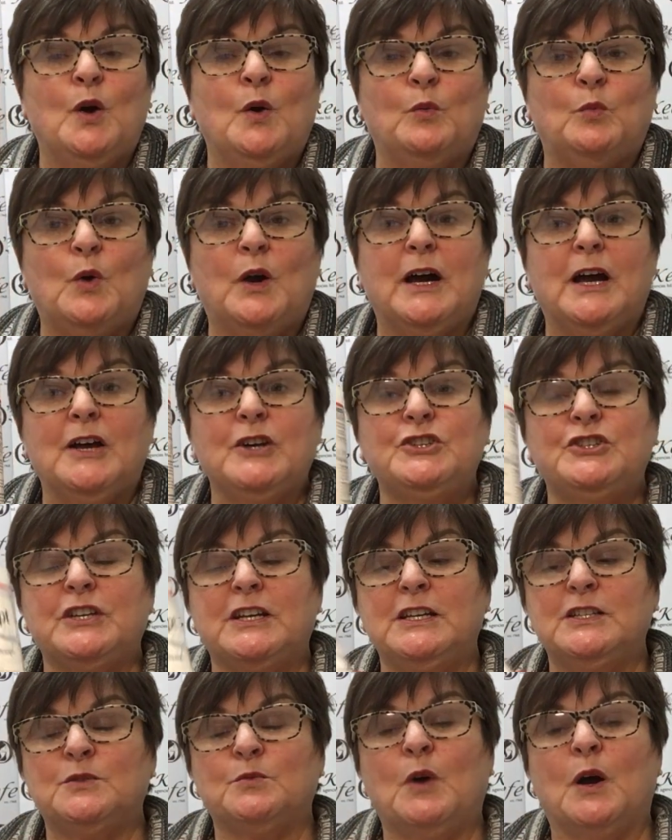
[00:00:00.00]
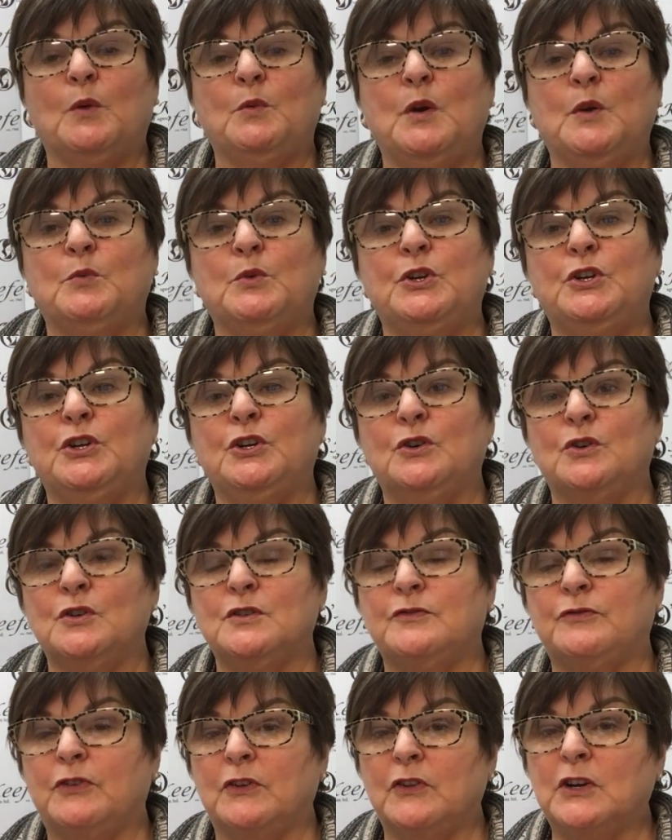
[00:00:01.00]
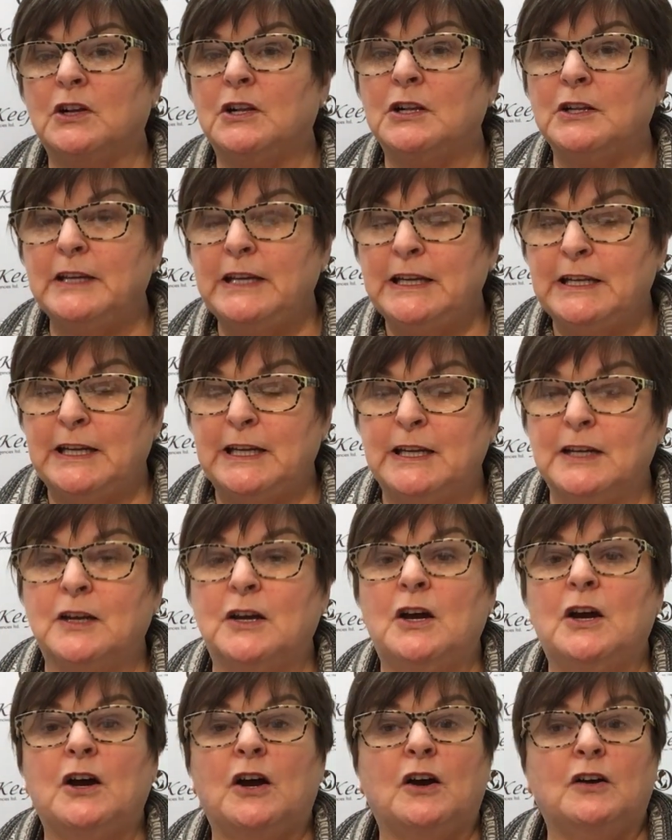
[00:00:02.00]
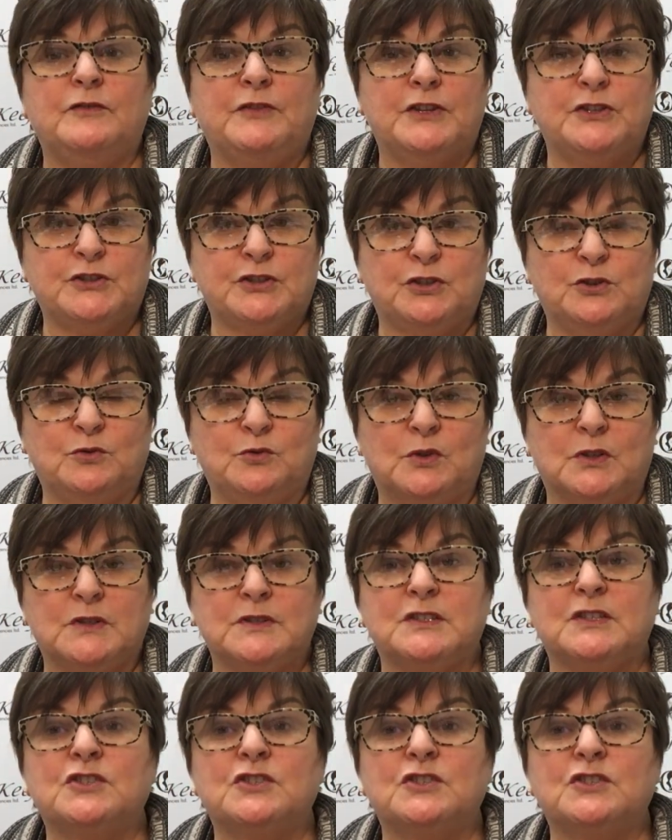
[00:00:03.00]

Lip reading: Wash is what we would use for the cleaning of the tools,